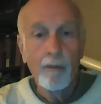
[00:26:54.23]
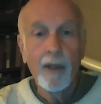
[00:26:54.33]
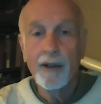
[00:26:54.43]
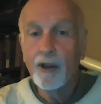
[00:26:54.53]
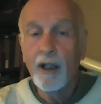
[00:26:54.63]

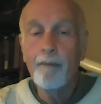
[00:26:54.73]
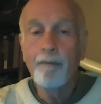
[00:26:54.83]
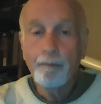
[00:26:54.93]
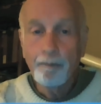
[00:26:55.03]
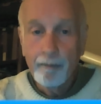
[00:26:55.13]
But um,
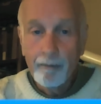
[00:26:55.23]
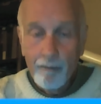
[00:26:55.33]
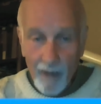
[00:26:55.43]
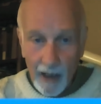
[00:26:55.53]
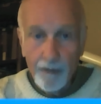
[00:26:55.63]

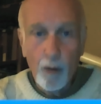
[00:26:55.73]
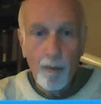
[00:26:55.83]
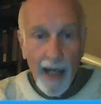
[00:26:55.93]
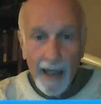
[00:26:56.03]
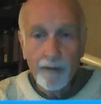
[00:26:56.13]
if you
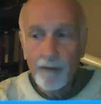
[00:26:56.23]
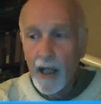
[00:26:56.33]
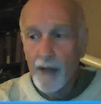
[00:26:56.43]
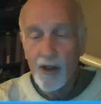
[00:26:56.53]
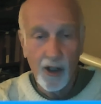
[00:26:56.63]

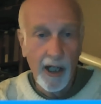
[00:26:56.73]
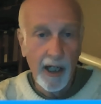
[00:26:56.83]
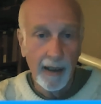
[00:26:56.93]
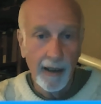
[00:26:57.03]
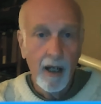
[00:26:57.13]
magnify the
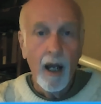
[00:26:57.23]
scene